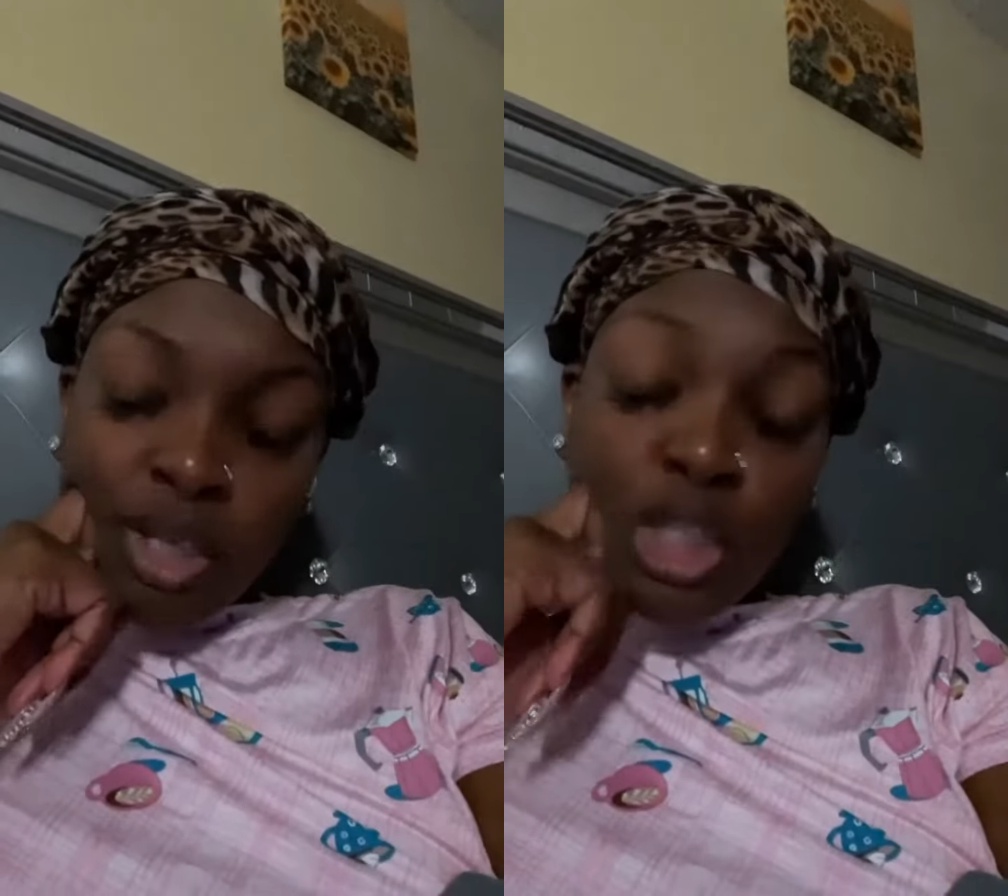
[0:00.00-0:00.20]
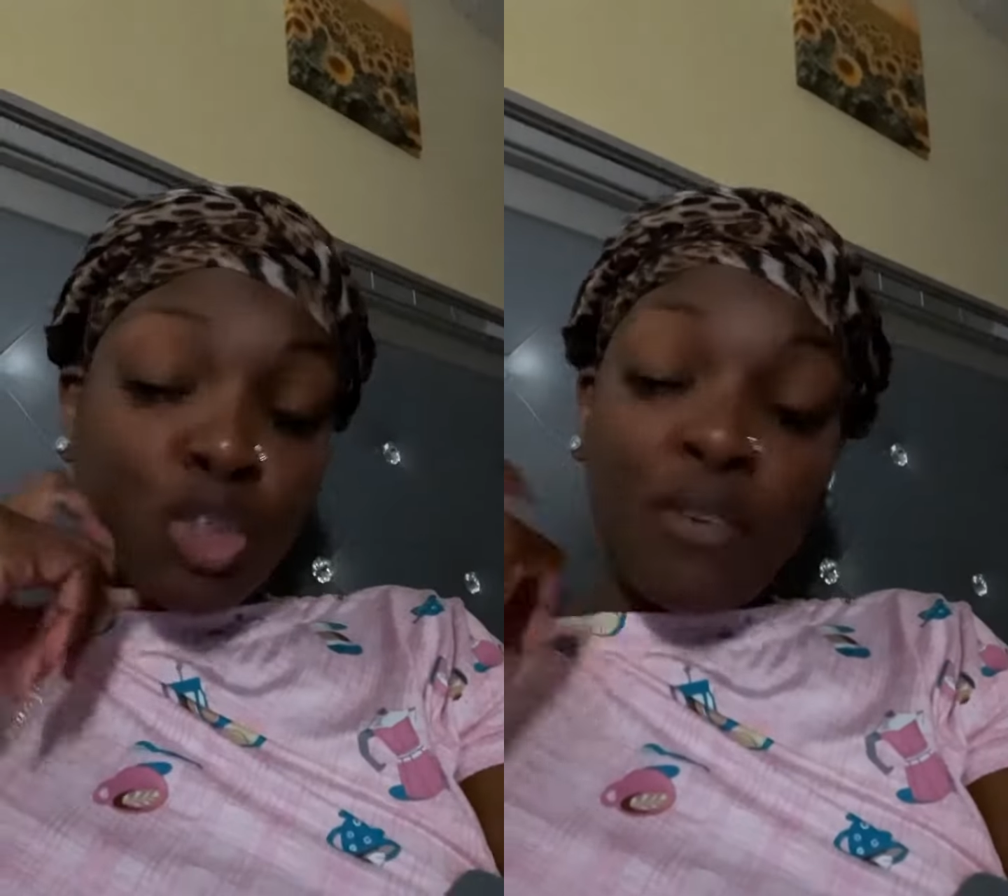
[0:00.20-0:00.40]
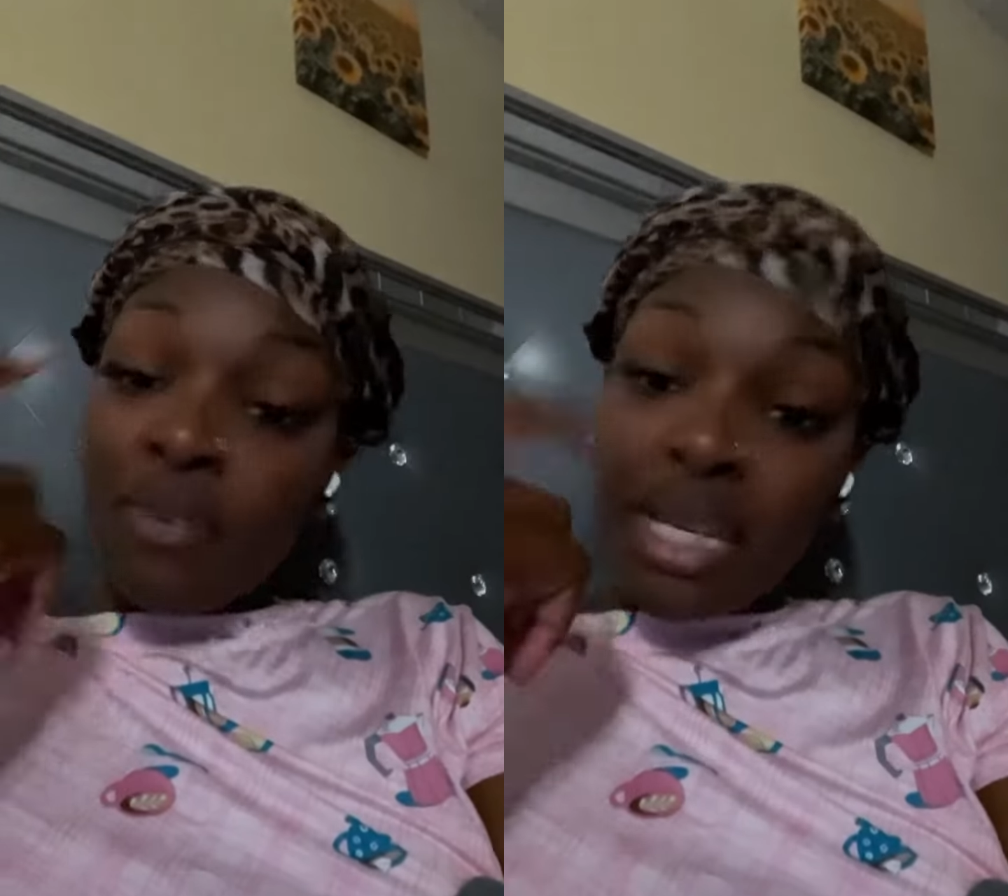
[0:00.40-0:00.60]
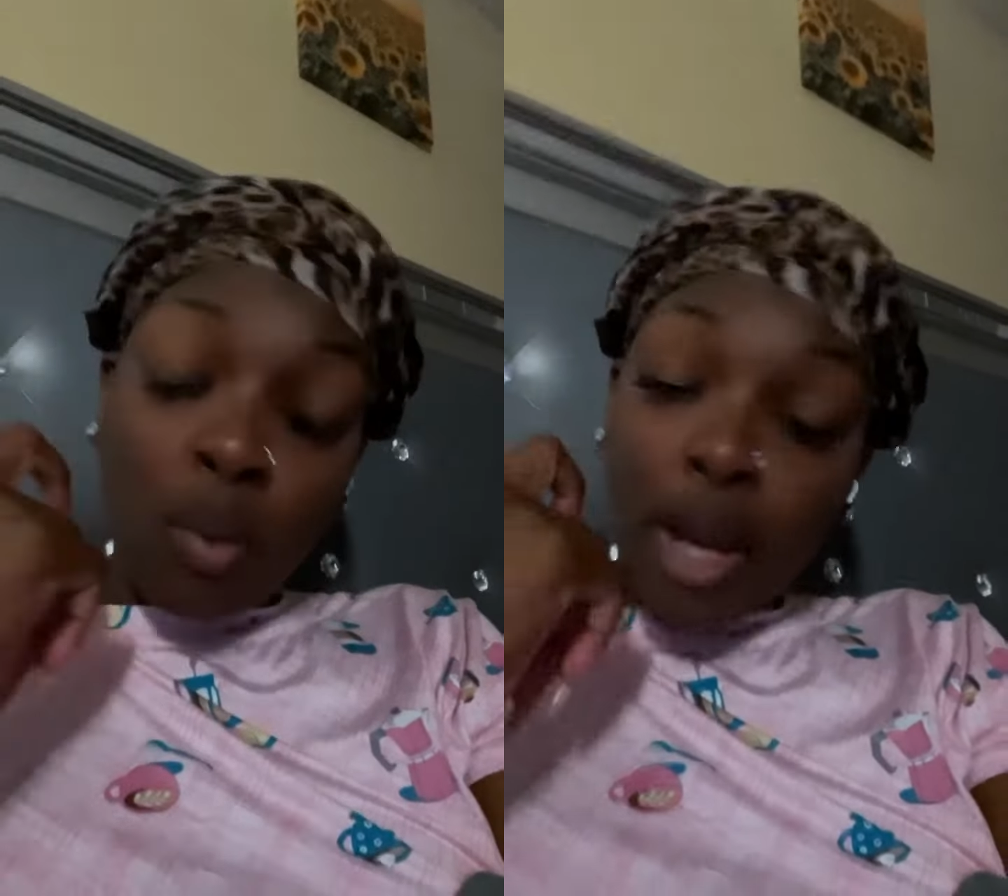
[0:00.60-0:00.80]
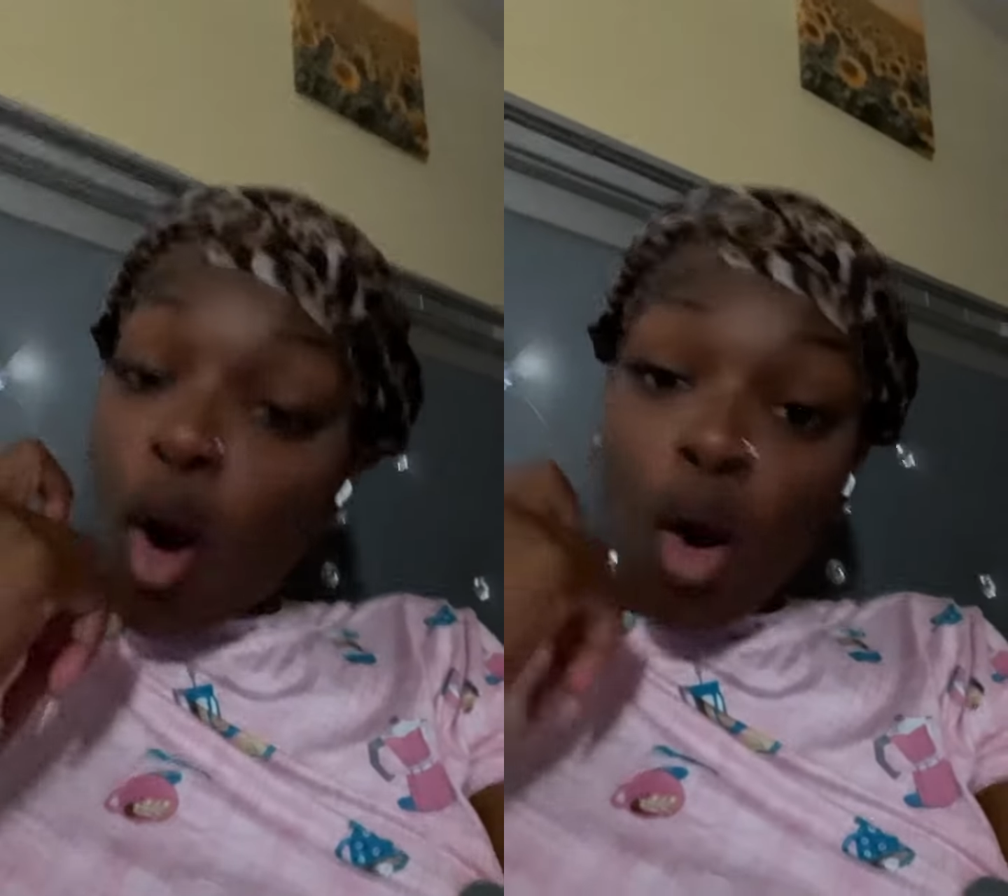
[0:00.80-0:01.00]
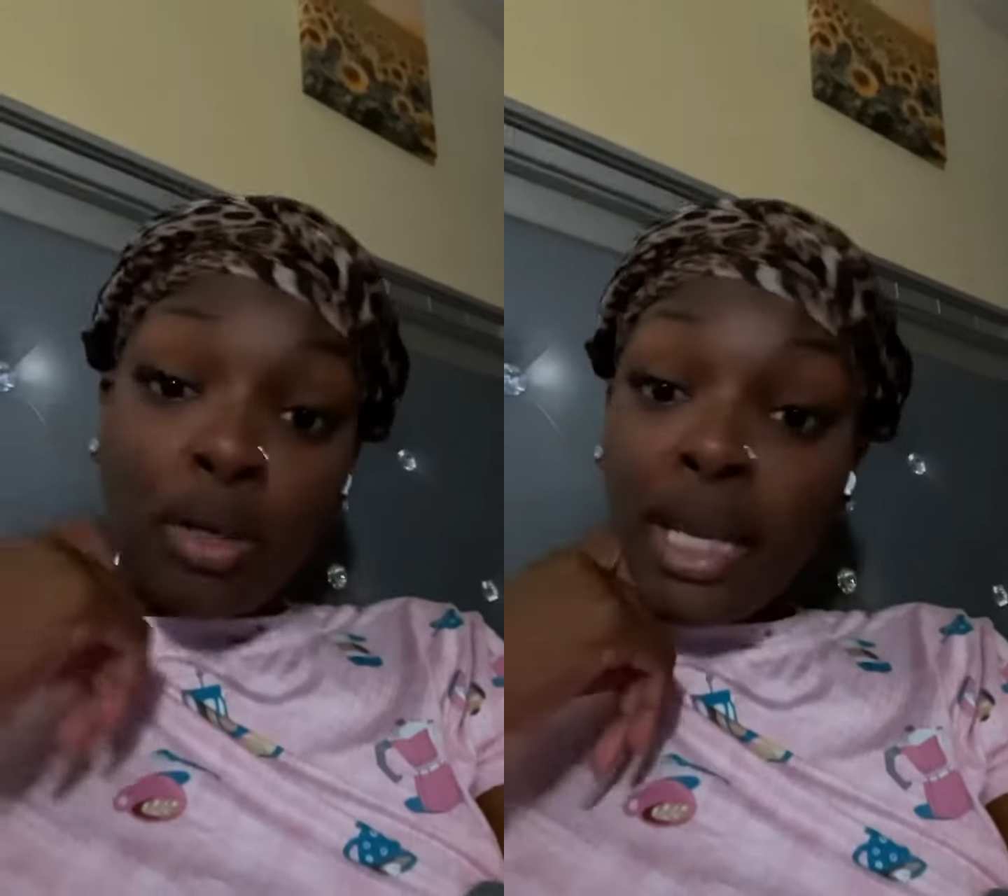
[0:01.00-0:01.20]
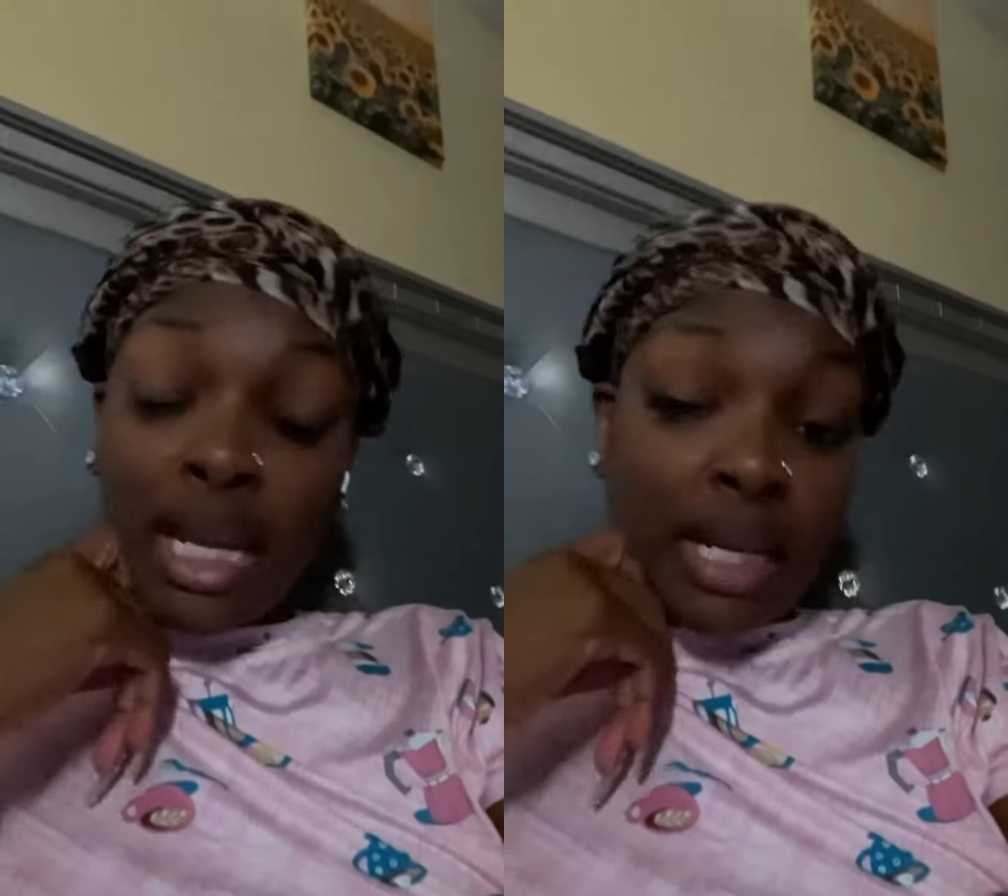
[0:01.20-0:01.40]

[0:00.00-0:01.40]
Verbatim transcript: Because you could feel that way all day